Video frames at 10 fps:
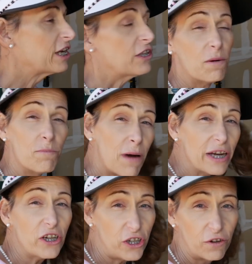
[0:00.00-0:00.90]
it's a
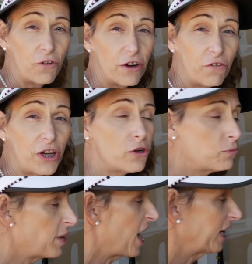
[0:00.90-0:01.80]
much different view
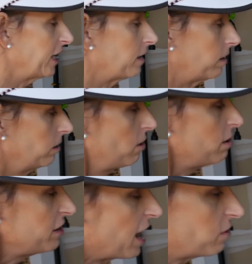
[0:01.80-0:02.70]
back here.
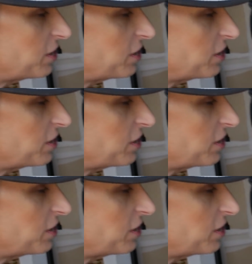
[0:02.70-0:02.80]
Now